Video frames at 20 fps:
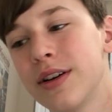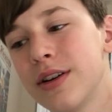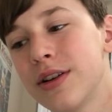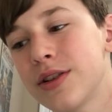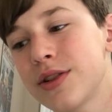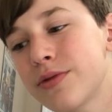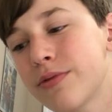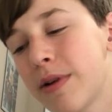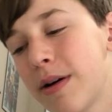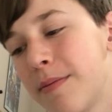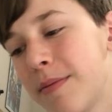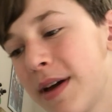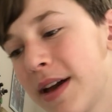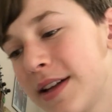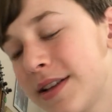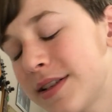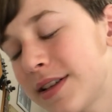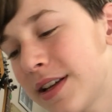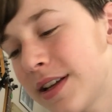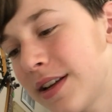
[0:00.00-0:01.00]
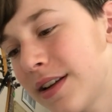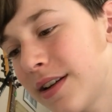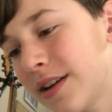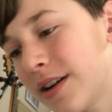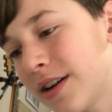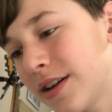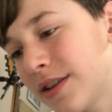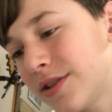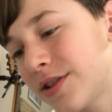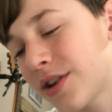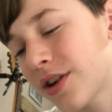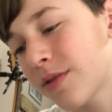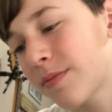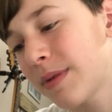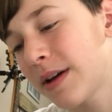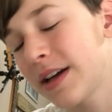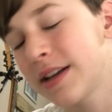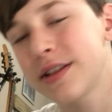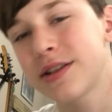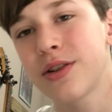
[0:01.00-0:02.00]
swim baits and jerk
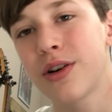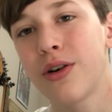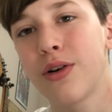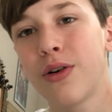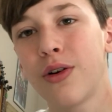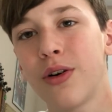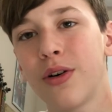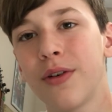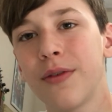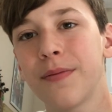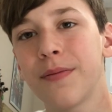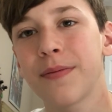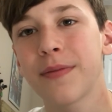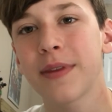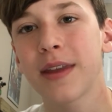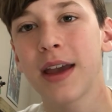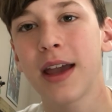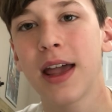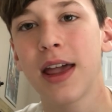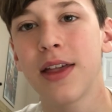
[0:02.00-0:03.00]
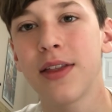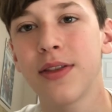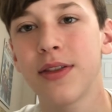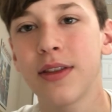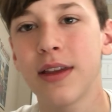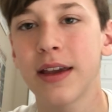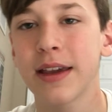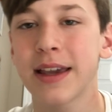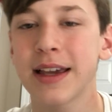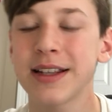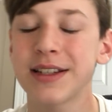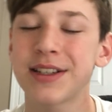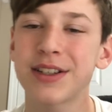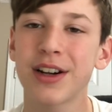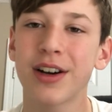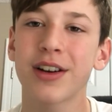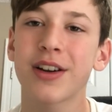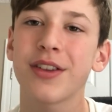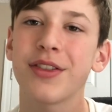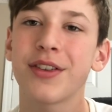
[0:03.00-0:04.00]
baits whole, and it gets
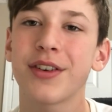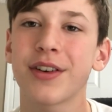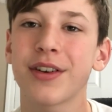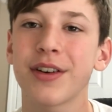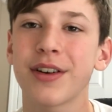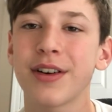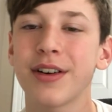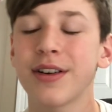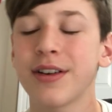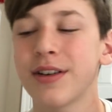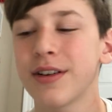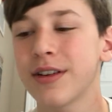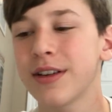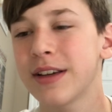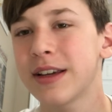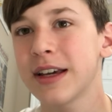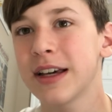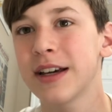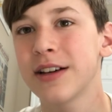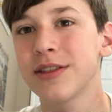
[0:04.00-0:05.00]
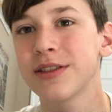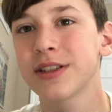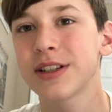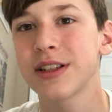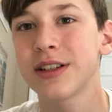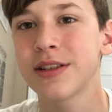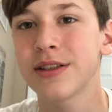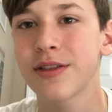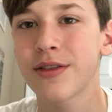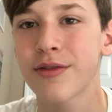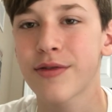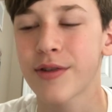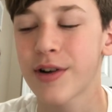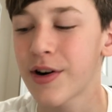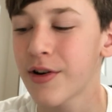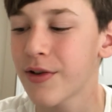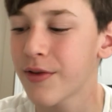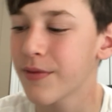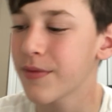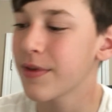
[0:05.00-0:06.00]
stuck in their gills and
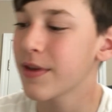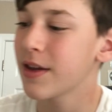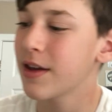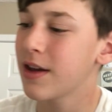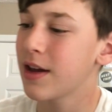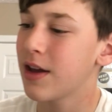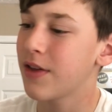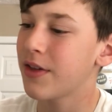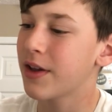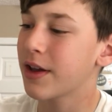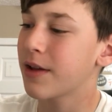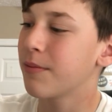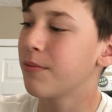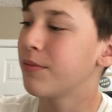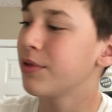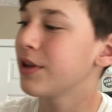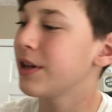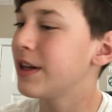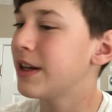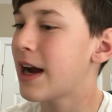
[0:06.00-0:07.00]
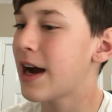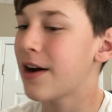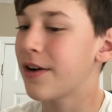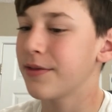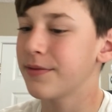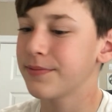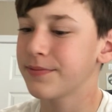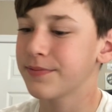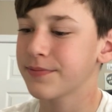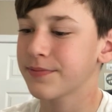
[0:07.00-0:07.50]
throat, and they can bleed out.